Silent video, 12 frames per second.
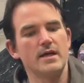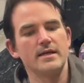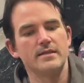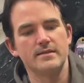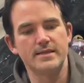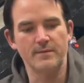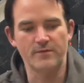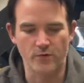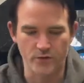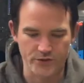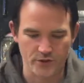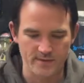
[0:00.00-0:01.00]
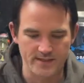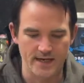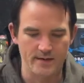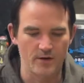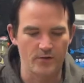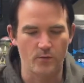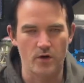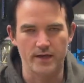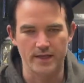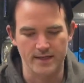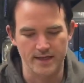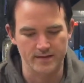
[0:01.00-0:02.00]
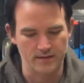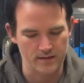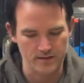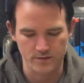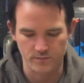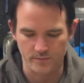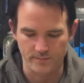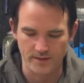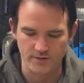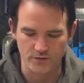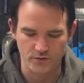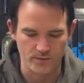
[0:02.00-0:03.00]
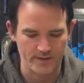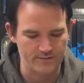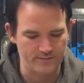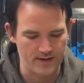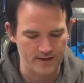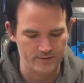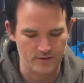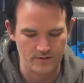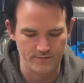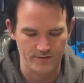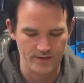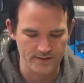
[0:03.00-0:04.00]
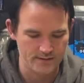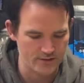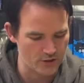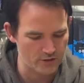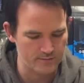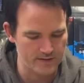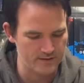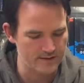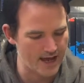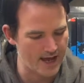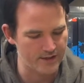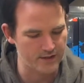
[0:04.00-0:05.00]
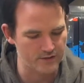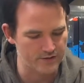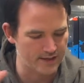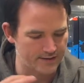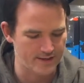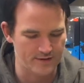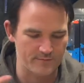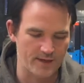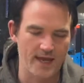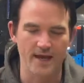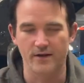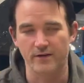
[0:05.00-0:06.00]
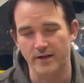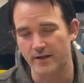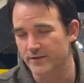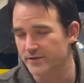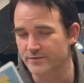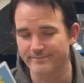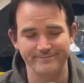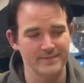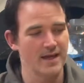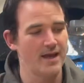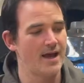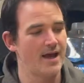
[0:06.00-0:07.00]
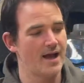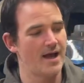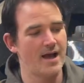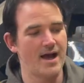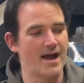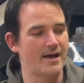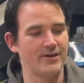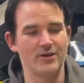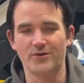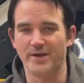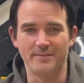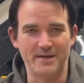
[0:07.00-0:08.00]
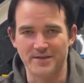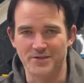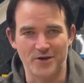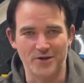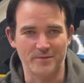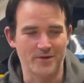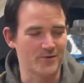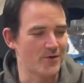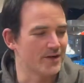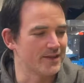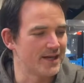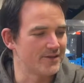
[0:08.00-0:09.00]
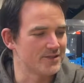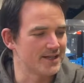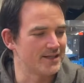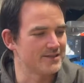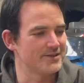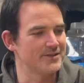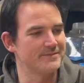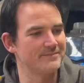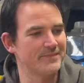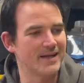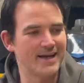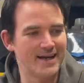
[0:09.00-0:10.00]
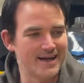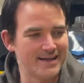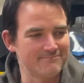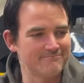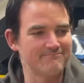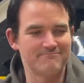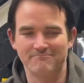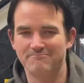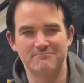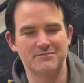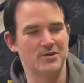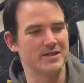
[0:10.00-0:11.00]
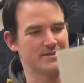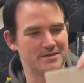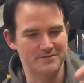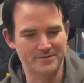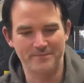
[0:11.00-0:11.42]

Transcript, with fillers: The same, of course, could be said about The Walking Dead Deluxe. We're up to issue 25 of this. Kirkman, Adler, and Dave McCaig on colors. You don't need me to talk about The Walking Dead or sell it to. Uh, great stuff.